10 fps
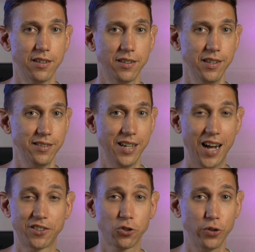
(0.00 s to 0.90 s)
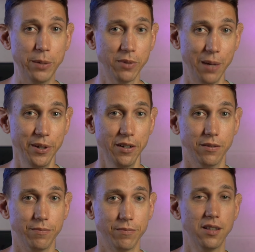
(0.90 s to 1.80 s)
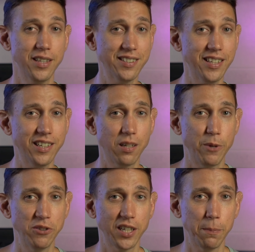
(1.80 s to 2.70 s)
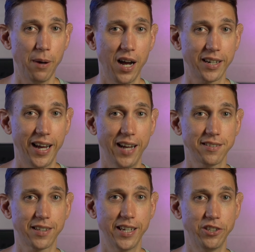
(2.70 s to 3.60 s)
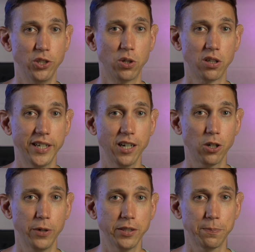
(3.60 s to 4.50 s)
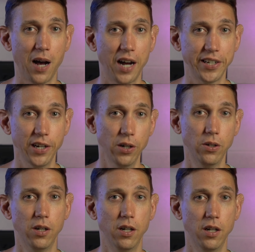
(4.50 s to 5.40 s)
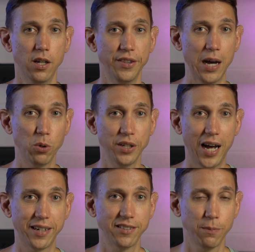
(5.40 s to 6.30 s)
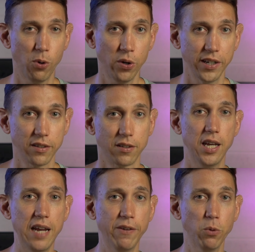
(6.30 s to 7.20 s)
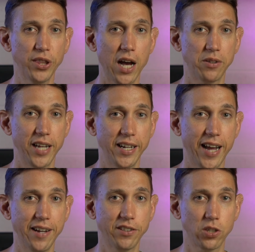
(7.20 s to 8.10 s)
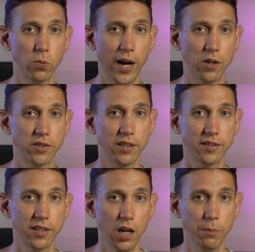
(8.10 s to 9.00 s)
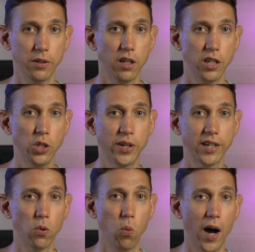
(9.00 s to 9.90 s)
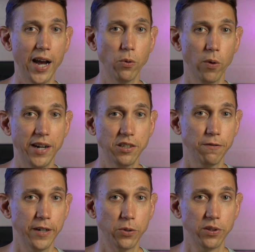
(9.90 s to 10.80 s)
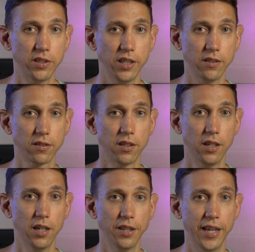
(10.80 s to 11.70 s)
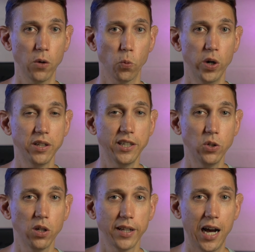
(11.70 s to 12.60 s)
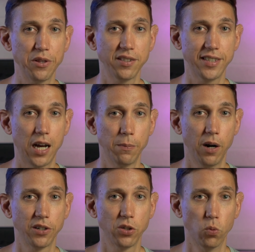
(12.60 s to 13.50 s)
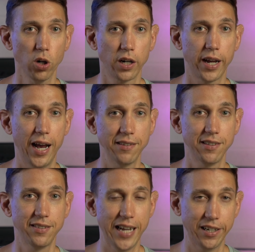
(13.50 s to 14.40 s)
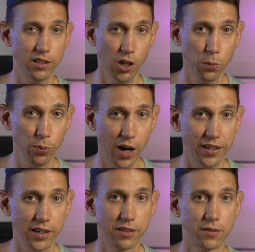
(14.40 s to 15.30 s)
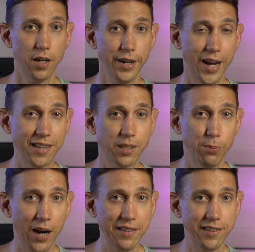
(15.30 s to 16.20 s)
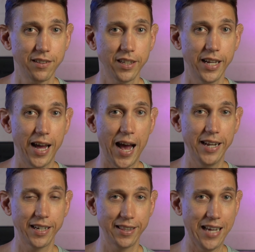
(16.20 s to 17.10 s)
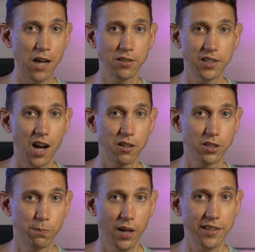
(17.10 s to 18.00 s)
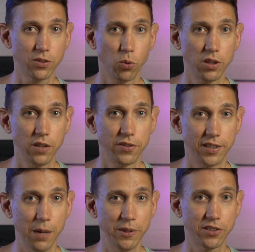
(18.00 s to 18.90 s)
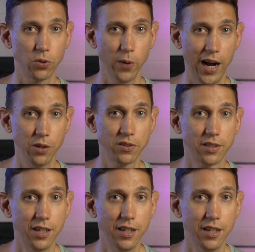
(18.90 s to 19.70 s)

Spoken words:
does not scream lemon. Listening to music and podcasts gets you clear, crisp audio that will not disappoint. Even without dedicated surrounds and a sub, you get a wide range of frequencies that really do allow the soundbar to work as a standalone product. Not surprisingly, adding $1,000 plus worth of sub and surrounds